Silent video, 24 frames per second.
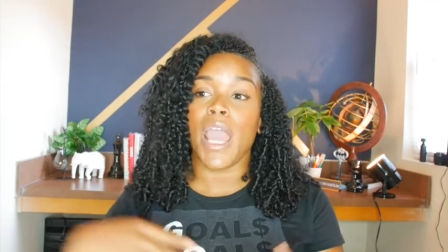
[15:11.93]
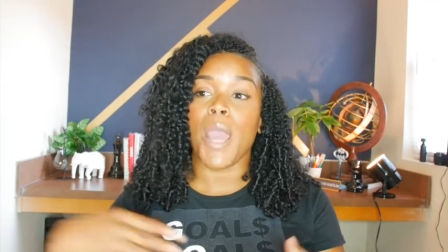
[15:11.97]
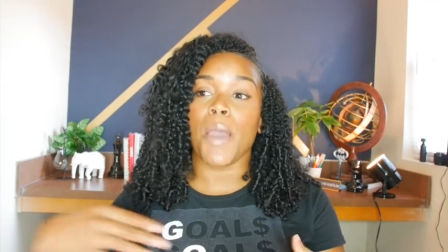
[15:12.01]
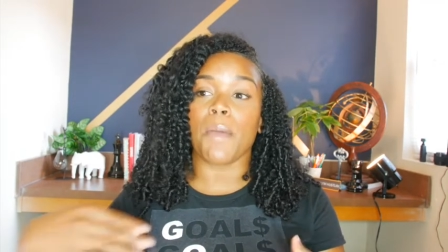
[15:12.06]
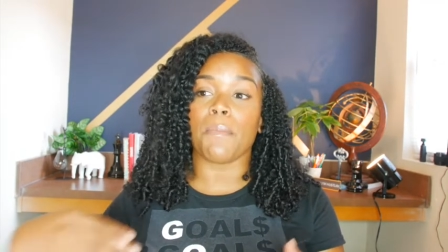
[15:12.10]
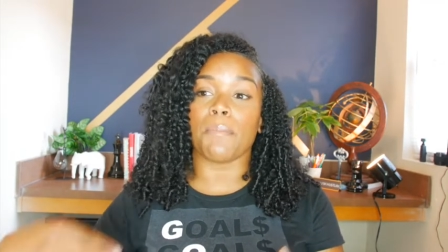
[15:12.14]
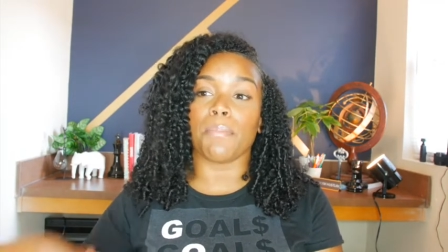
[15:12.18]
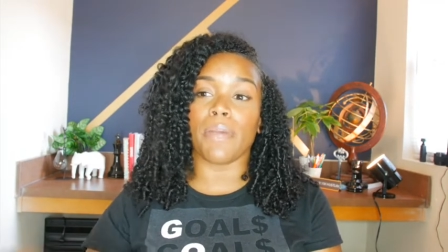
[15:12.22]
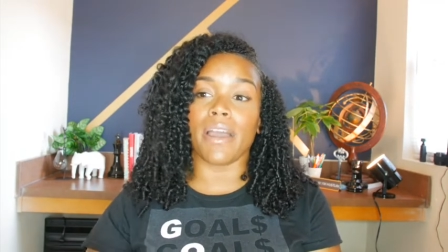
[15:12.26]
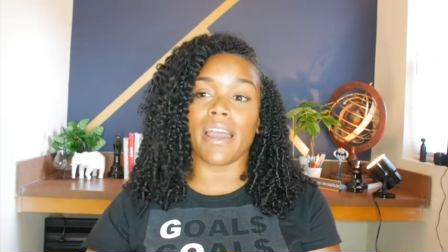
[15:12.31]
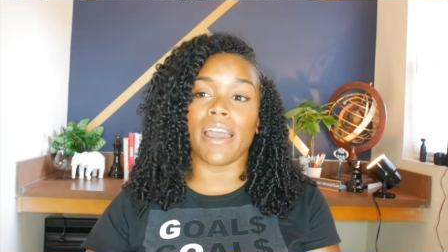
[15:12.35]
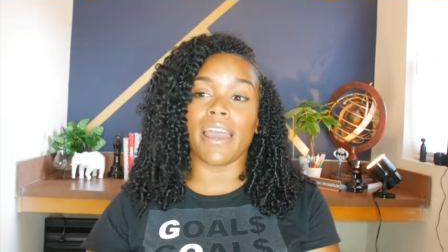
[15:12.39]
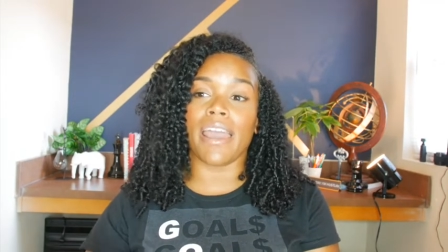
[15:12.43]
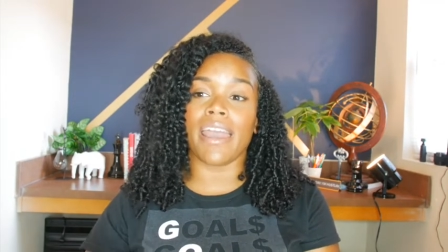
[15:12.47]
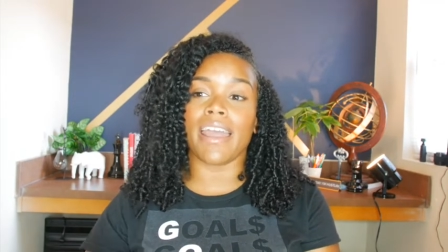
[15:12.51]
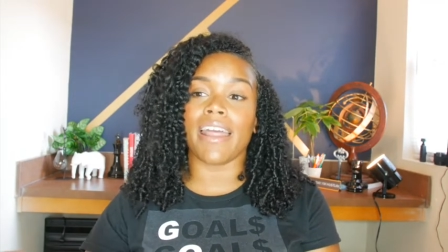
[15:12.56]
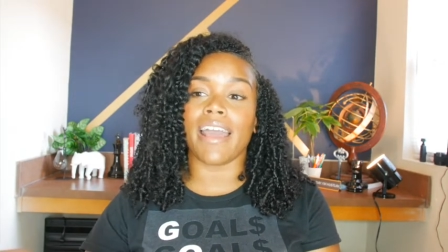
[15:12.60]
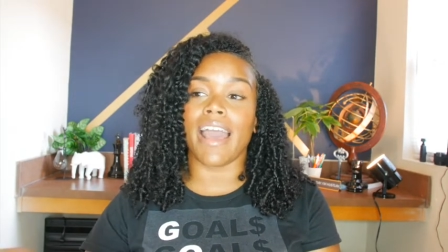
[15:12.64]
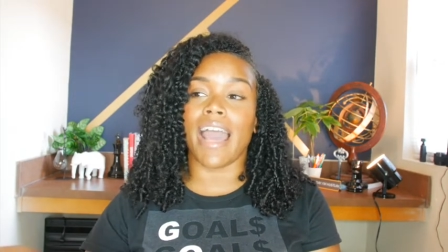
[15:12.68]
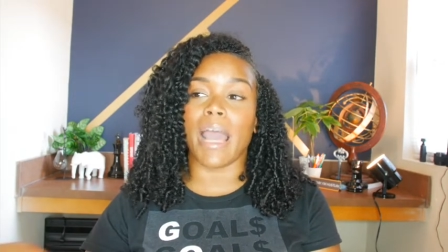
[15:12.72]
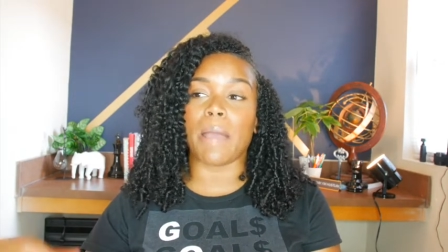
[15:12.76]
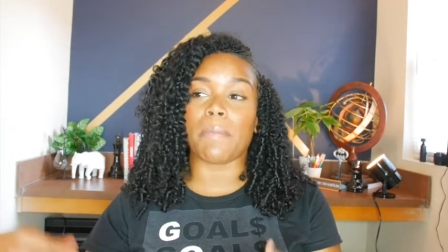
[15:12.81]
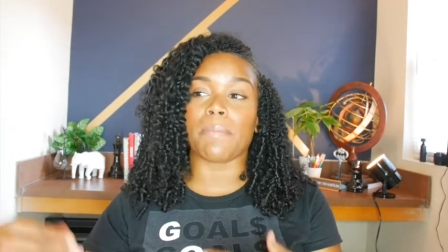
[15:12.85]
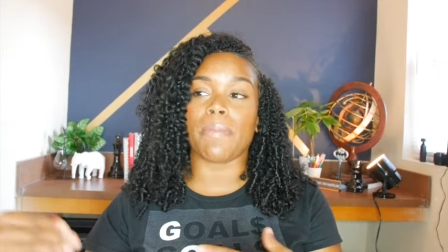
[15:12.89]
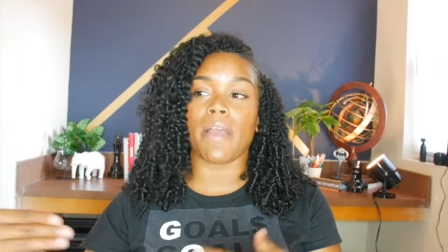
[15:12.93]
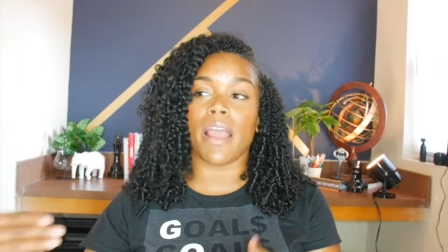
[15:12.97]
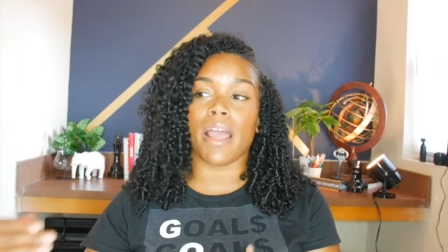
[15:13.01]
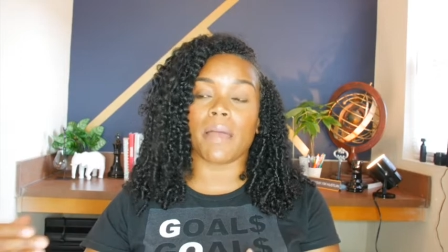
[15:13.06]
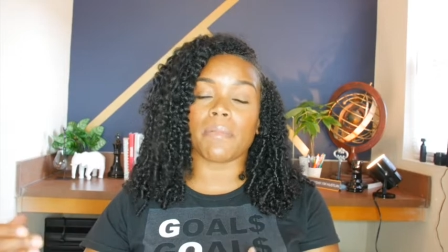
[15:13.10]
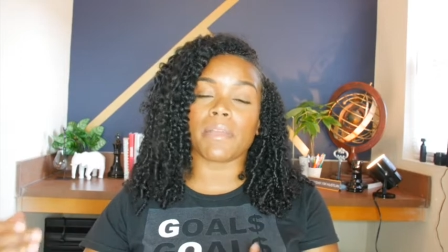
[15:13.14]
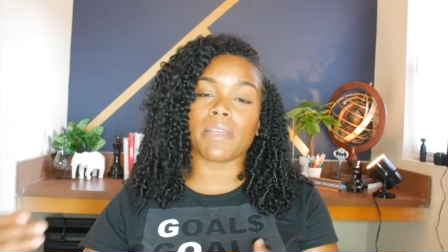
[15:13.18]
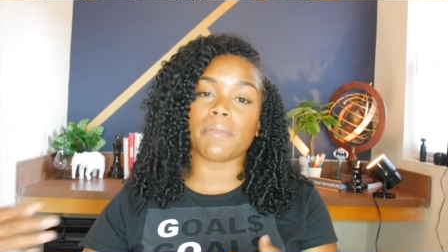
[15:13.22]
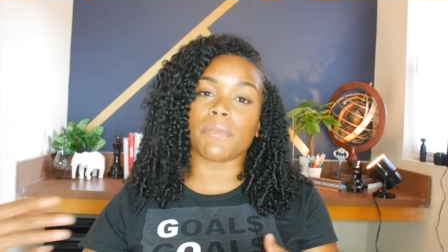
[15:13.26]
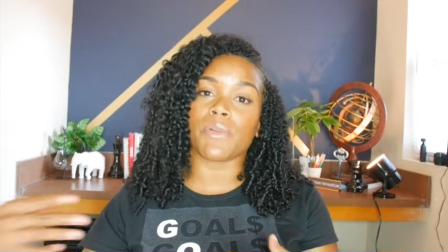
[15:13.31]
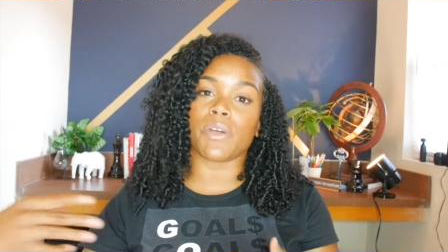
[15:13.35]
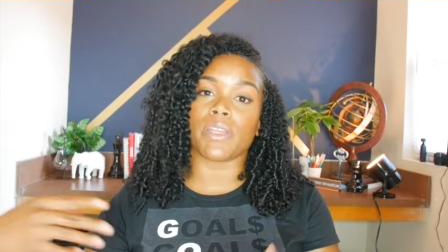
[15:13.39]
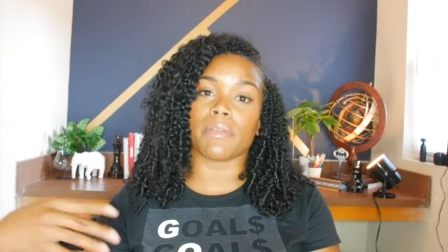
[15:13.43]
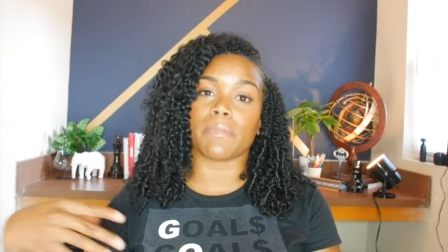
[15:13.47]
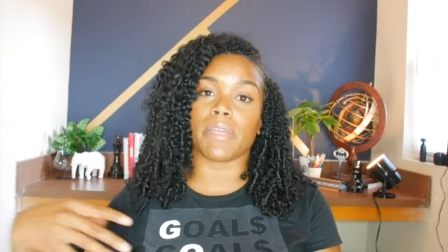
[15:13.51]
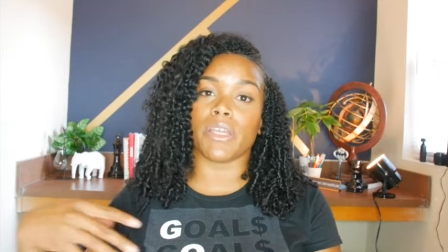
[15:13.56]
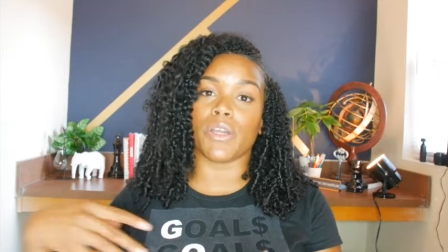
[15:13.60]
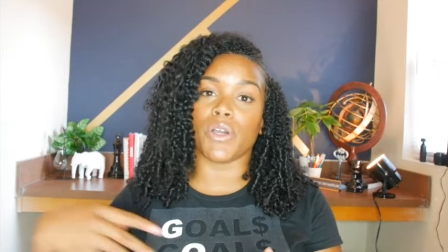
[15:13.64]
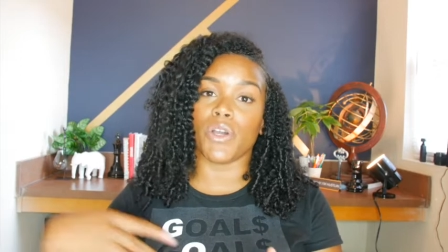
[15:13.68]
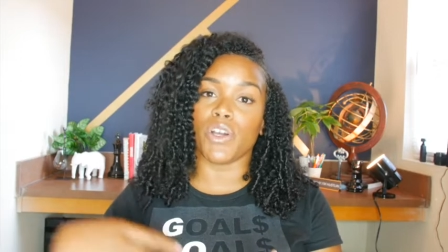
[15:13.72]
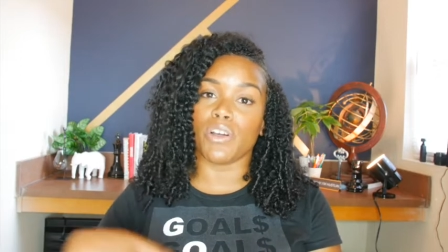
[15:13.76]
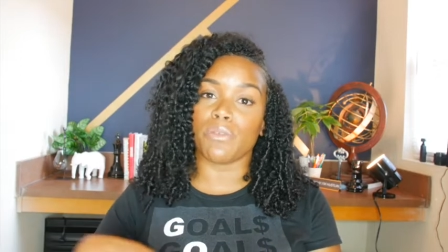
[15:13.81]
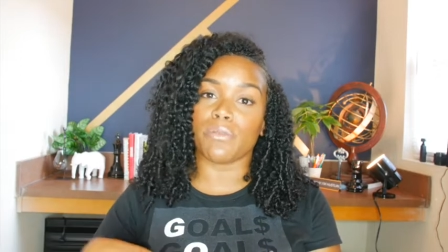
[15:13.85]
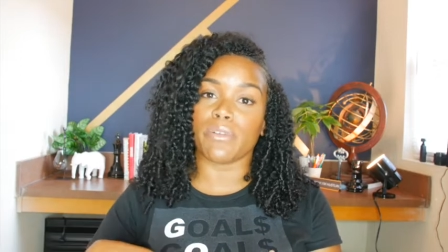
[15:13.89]
But I probably am going to
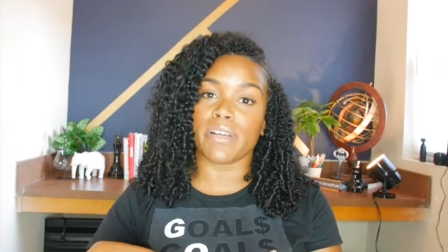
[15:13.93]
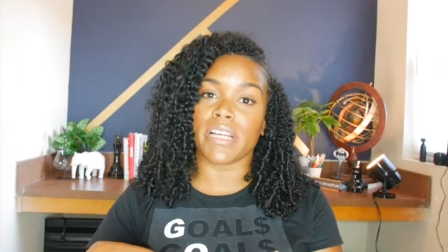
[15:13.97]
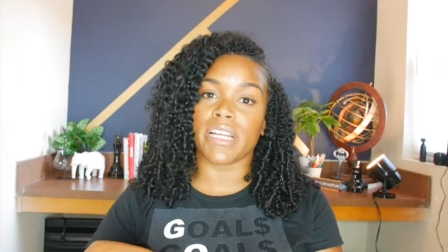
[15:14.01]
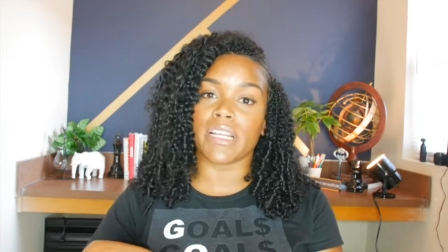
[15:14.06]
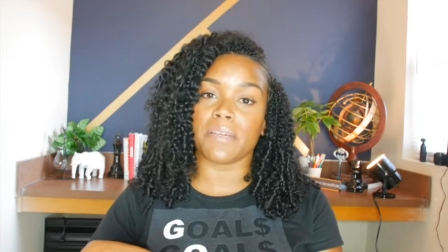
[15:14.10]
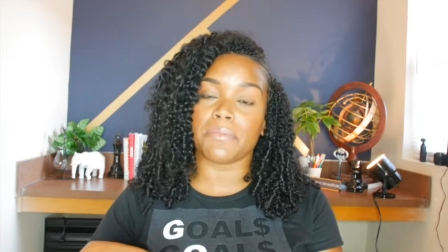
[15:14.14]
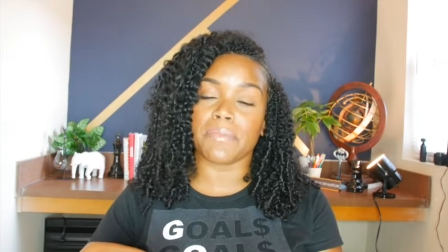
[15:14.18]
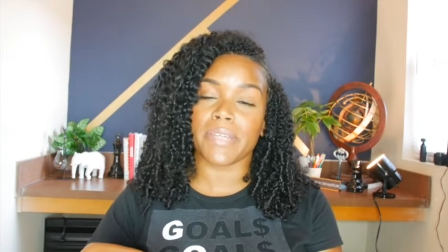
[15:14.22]
be Ubering